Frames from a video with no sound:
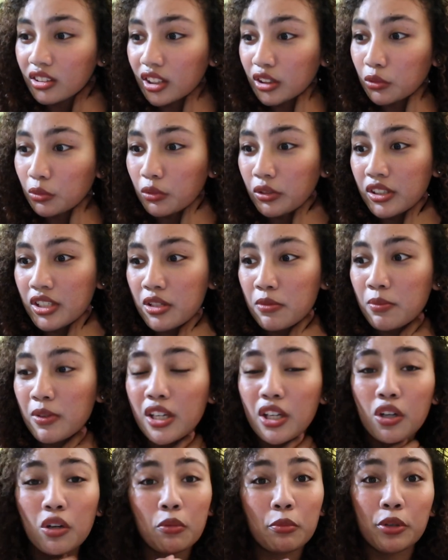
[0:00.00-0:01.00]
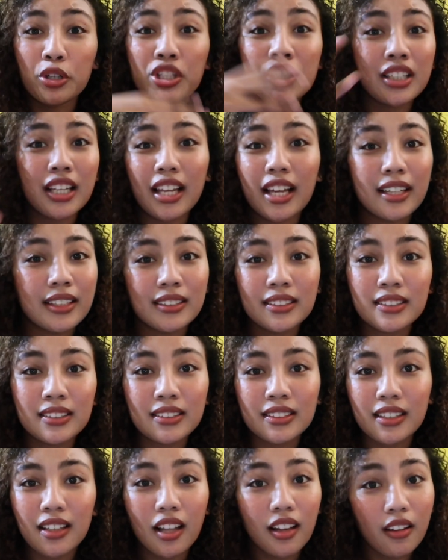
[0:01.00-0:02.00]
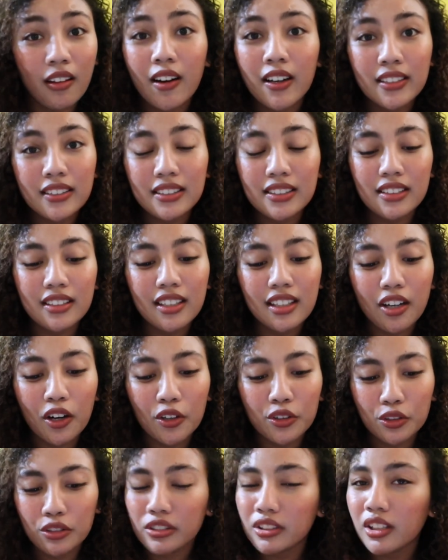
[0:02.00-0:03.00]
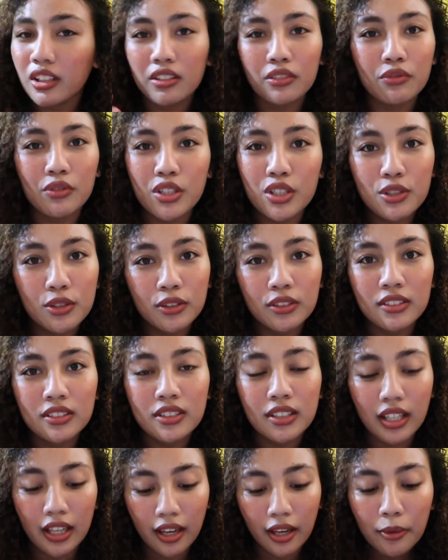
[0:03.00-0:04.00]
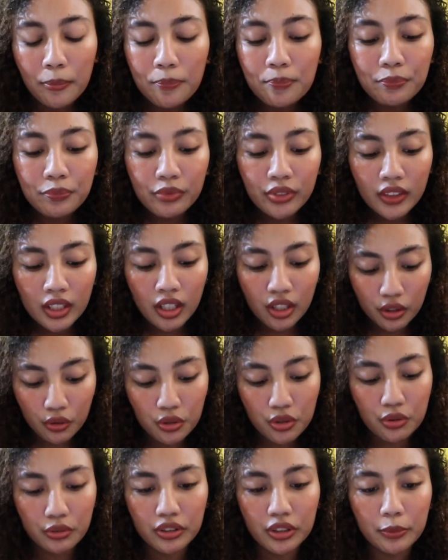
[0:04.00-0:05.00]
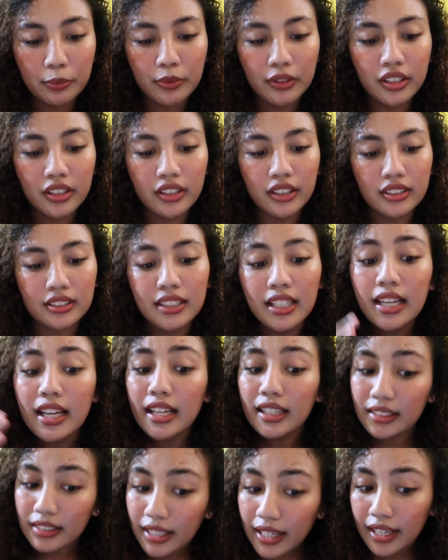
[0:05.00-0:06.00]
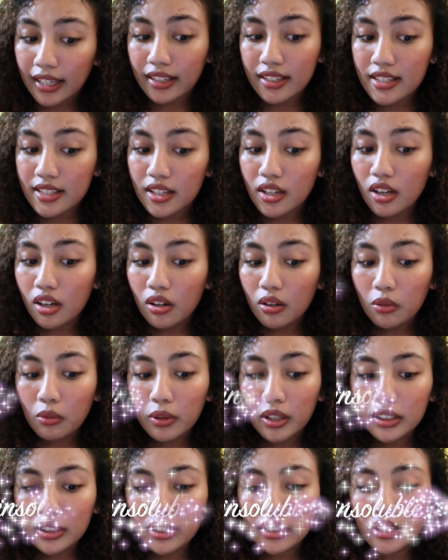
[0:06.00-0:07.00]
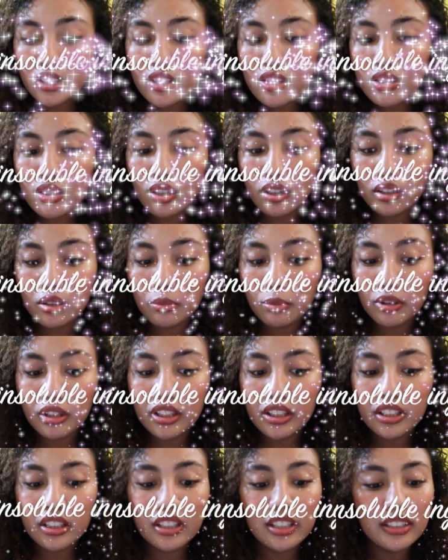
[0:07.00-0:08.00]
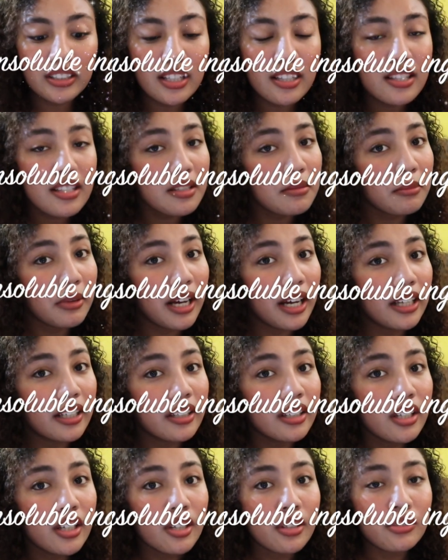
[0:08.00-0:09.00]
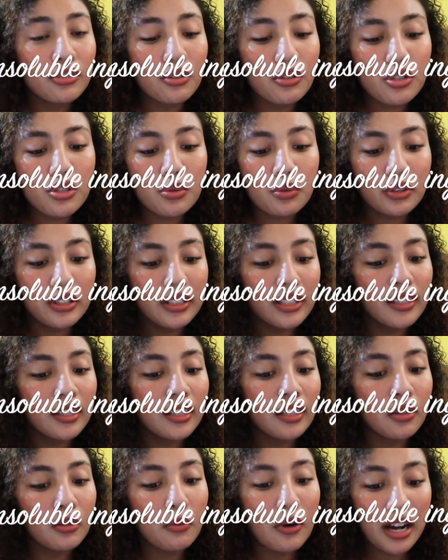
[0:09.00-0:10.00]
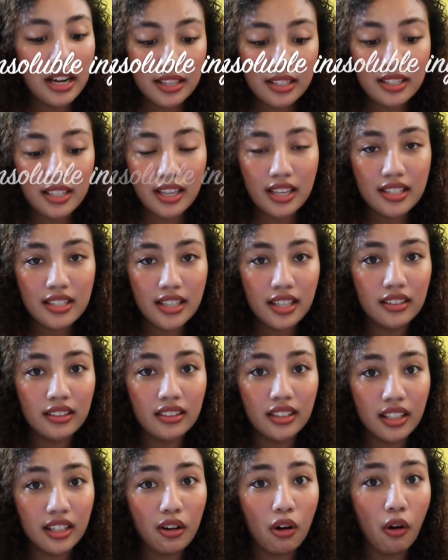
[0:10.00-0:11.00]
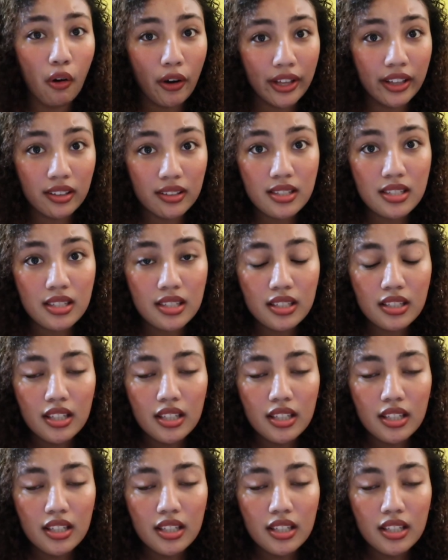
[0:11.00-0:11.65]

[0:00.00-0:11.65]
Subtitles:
that was being commercialized a lot on your televisions, okay? Those were the products. Next, water-insoluble ingredients naman, those were the waxes and thick oils.